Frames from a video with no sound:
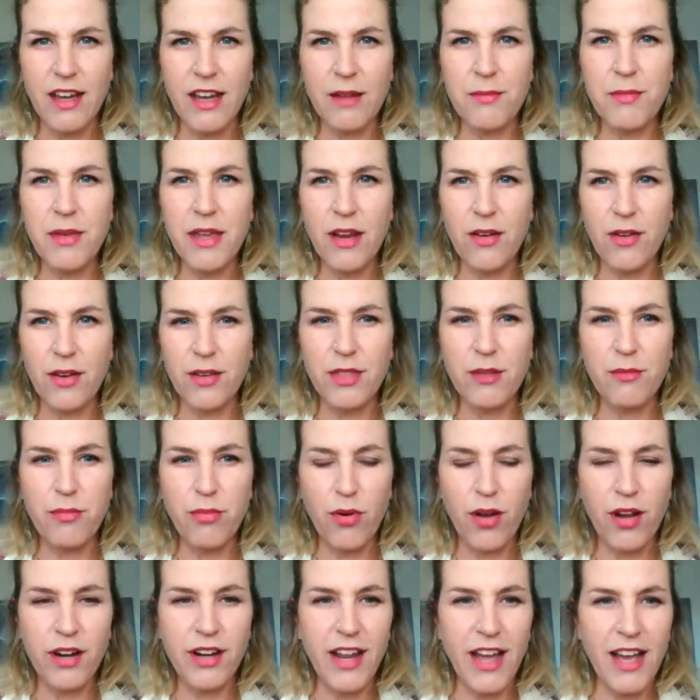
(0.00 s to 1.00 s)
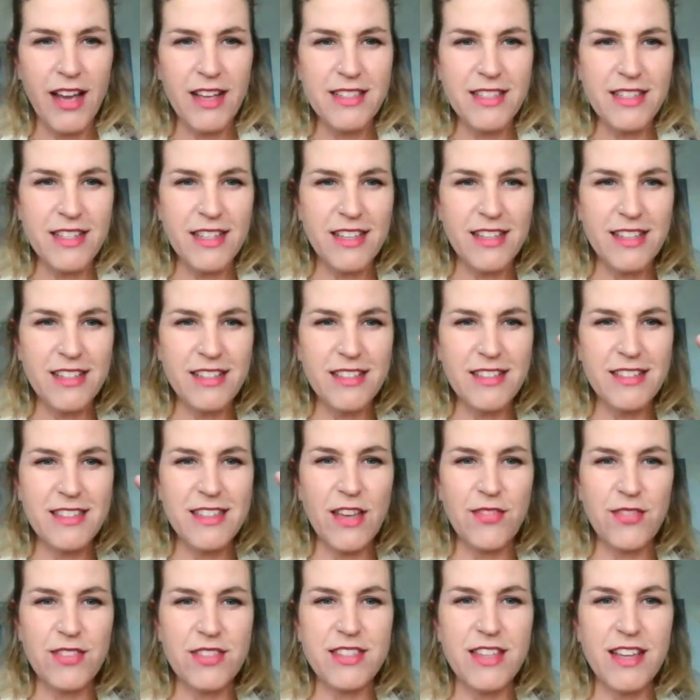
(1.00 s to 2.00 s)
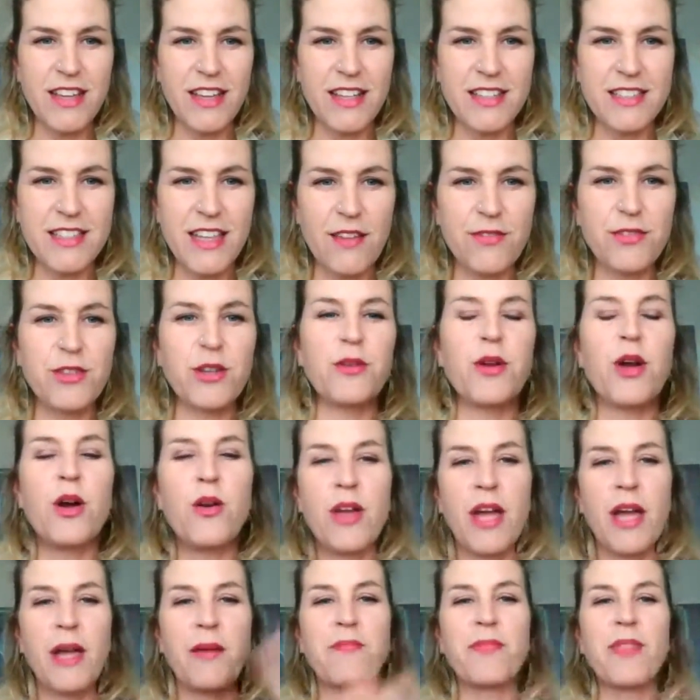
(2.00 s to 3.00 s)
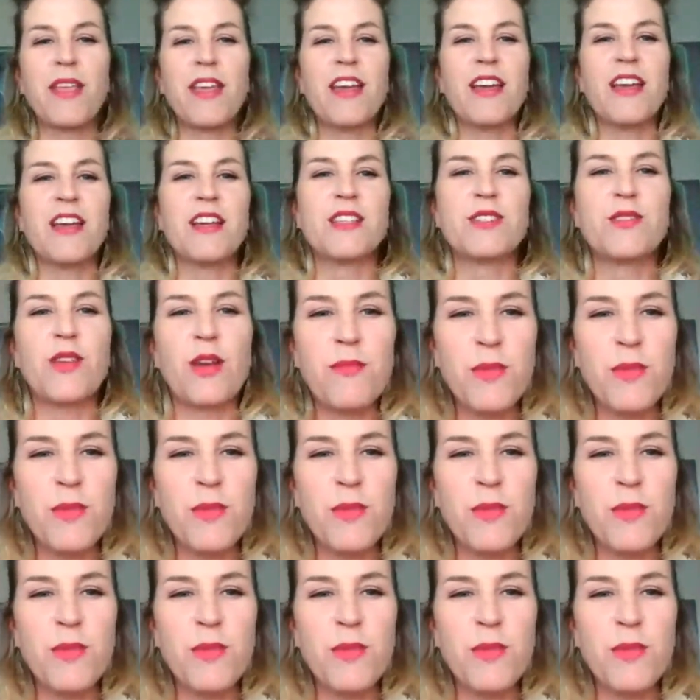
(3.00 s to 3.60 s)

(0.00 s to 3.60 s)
hearing the broadcast like 7 seconds after. Okay, so I